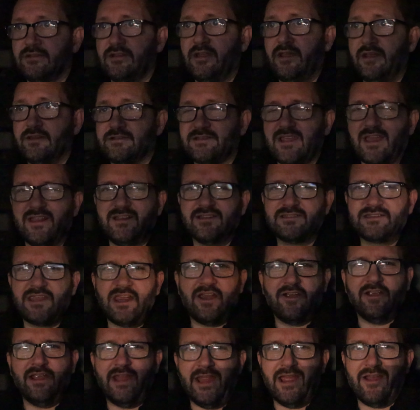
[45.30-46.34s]
It's kind of
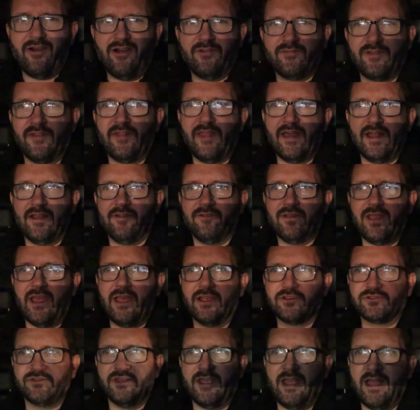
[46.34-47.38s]
scary how often that
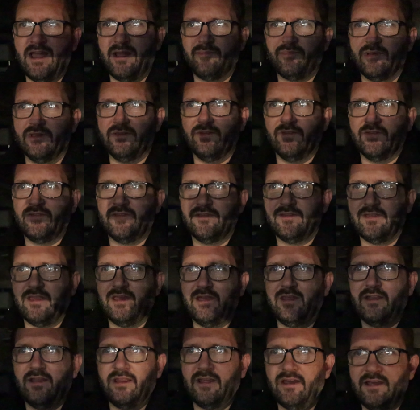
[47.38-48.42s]
actually happens.
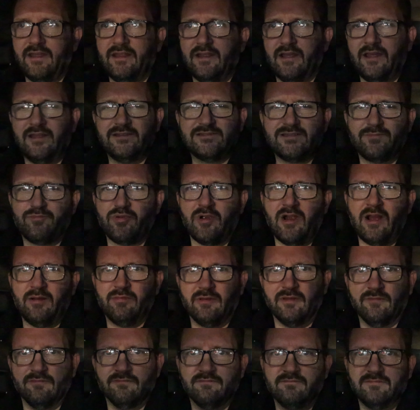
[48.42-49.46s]
I, I, it's a
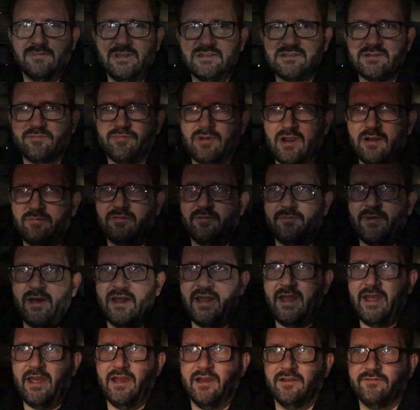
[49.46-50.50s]
problem. It's a problem I
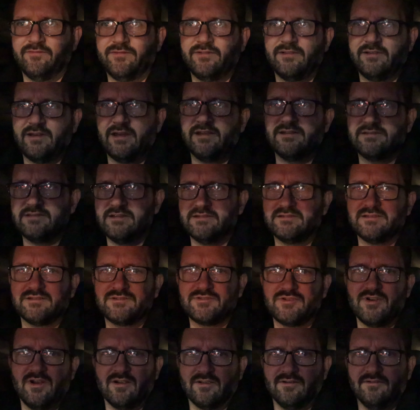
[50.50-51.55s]
have. I, it's a
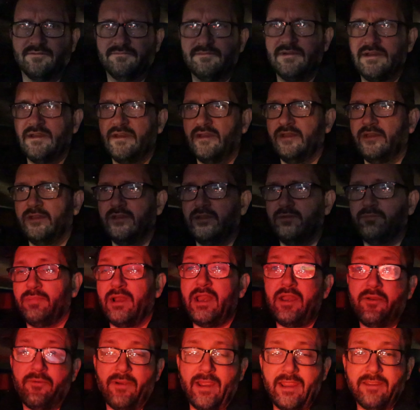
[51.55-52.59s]
struggle. But
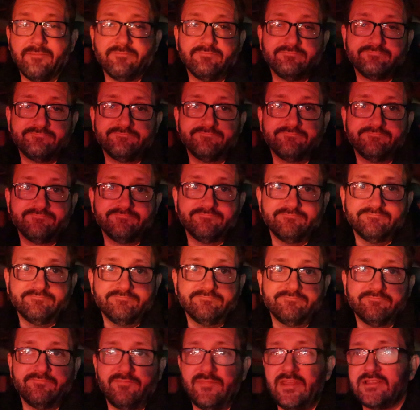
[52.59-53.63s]
anyway,
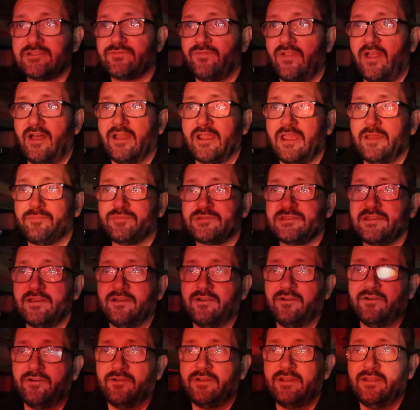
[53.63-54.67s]
this vlog
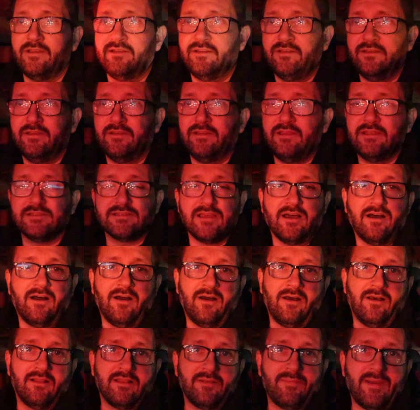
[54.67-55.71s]
episode is
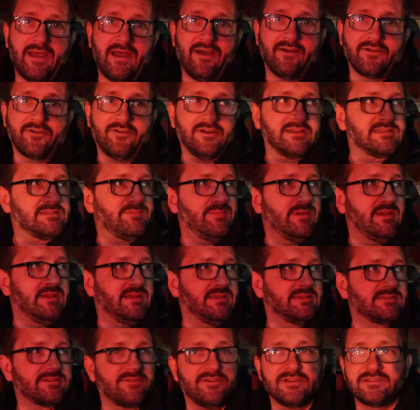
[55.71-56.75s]
all about
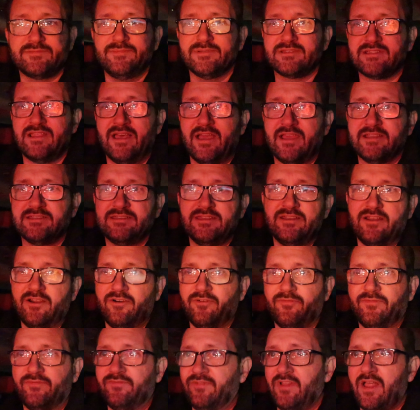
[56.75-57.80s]
Christmas, Christmas lights. You
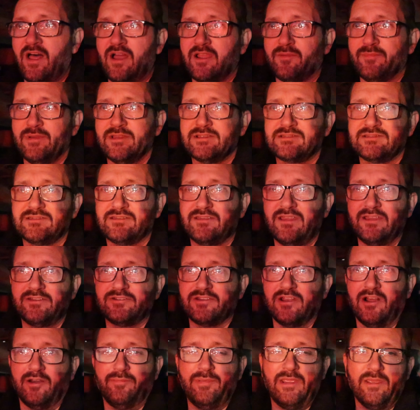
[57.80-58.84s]
know, Vlogmas, they
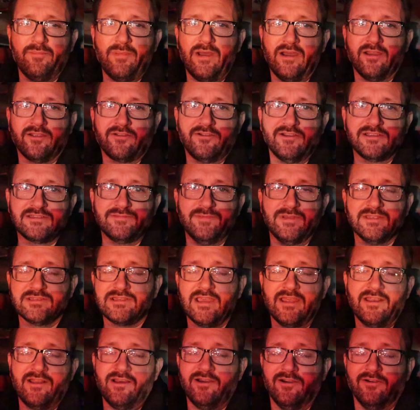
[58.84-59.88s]
should all be about Christmas.
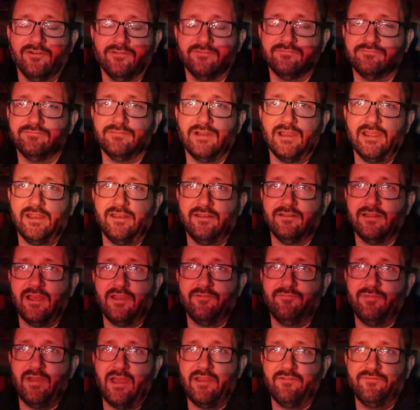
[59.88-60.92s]
I know, mine,
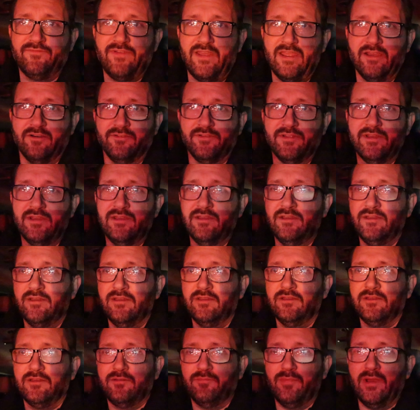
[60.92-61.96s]
I've, I've failed.
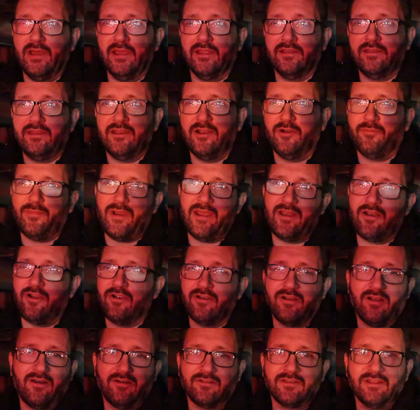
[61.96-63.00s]
But, you know, mine
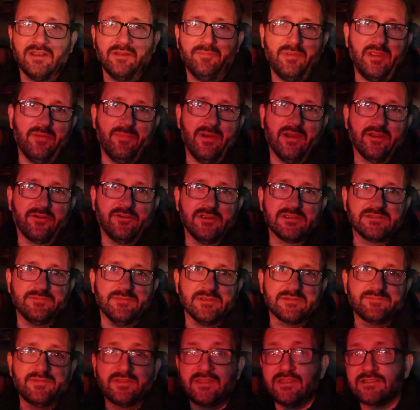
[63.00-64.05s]
aren't all going to be about
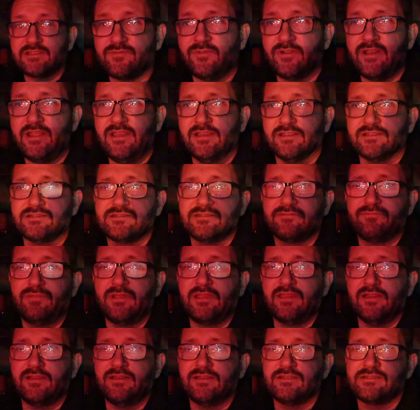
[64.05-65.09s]
Christmas. But one is,
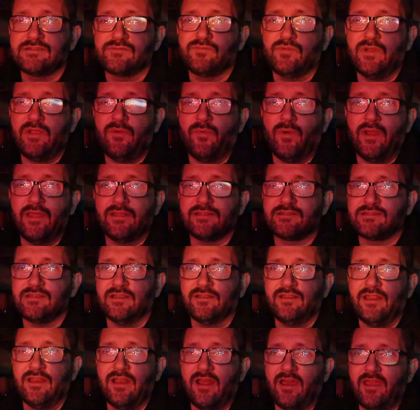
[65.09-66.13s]
because we went
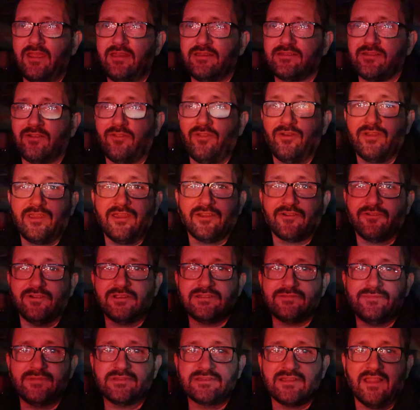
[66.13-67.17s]
Sunday night to look at
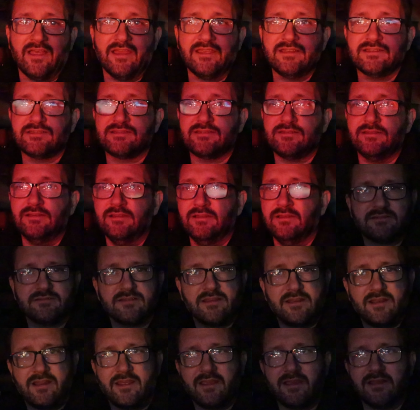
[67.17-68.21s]
Christmas lights.
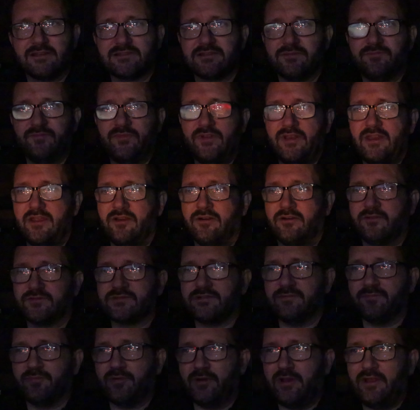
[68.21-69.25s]
And I got some video of
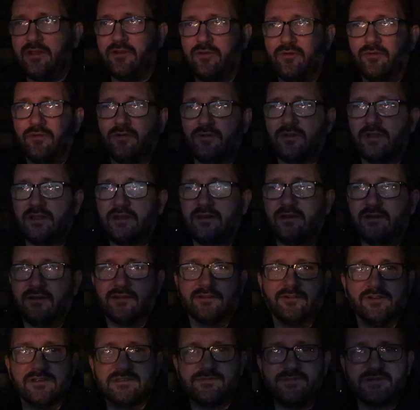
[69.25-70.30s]
some pretty cool uh,
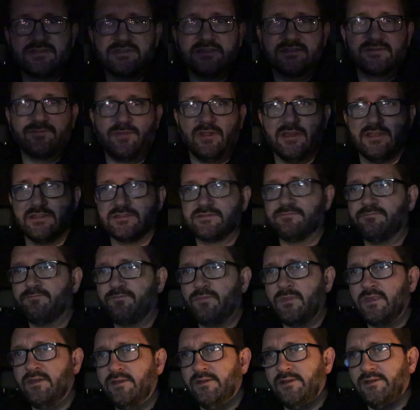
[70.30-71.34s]
Christmas displays.
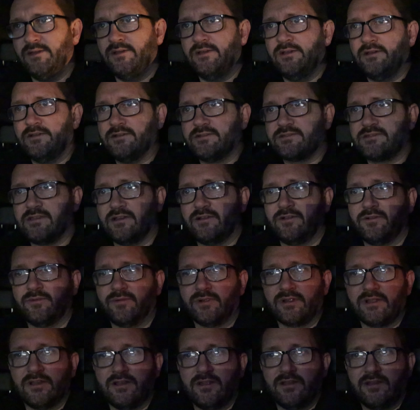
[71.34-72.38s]
So
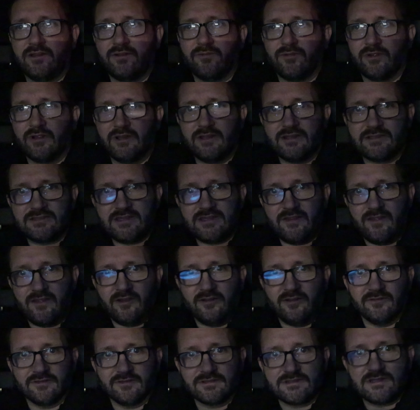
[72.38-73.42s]
we're gonna we're gonna see
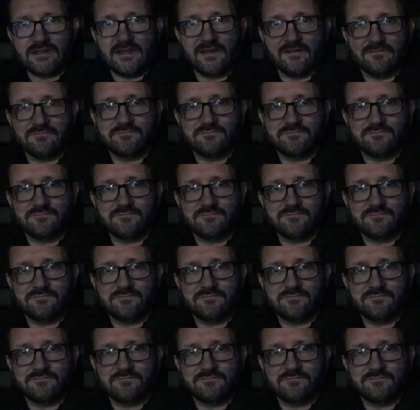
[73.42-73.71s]
those.